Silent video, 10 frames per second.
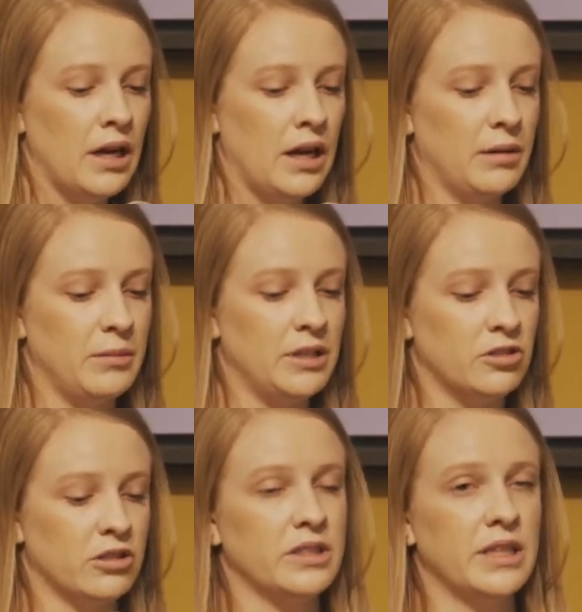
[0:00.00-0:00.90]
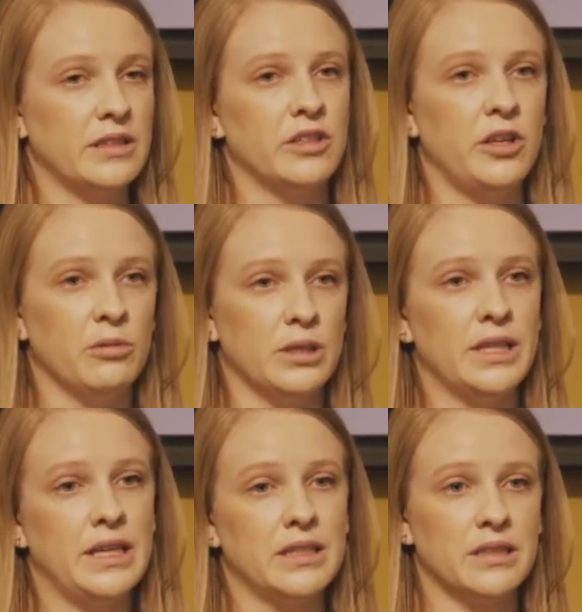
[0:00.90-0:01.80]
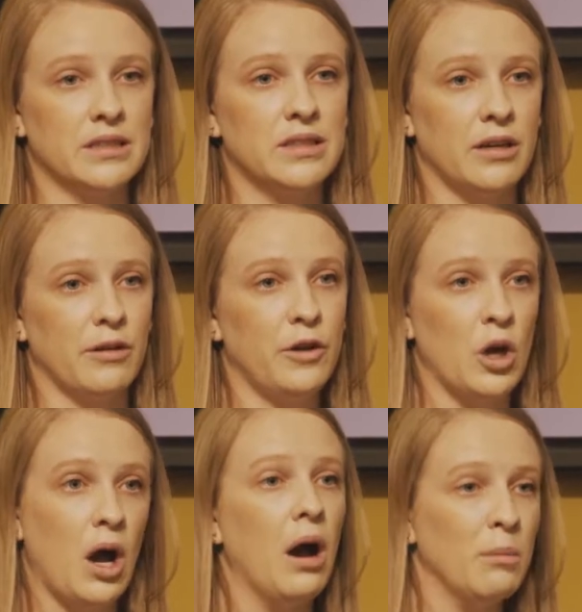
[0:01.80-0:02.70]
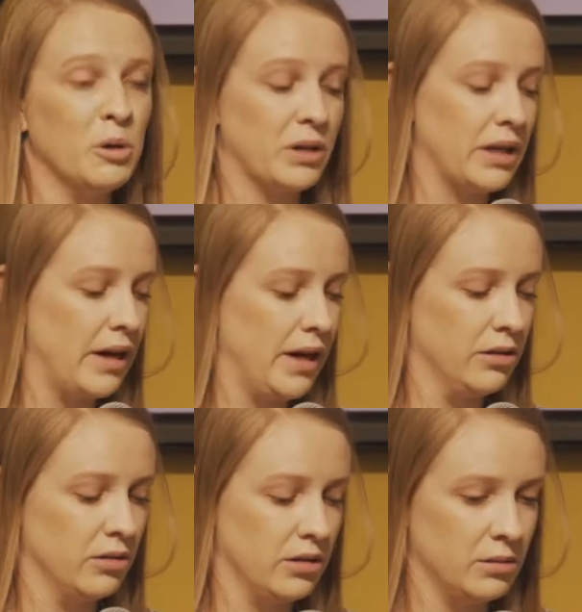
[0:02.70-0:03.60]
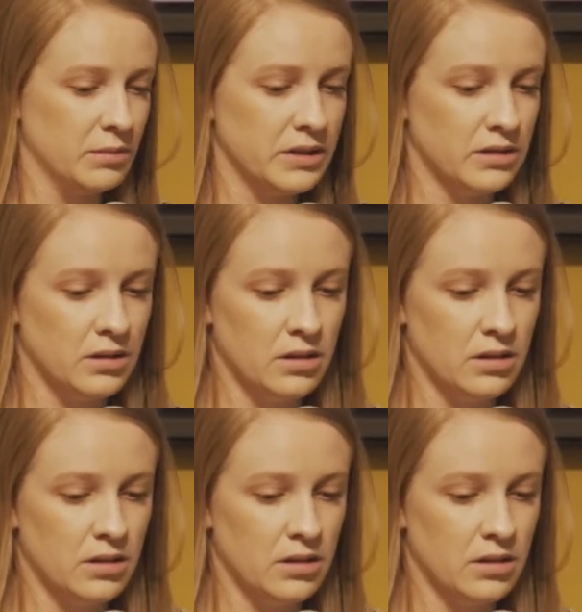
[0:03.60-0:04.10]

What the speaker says: It's just things that you really need to consider if you are building out algorithms.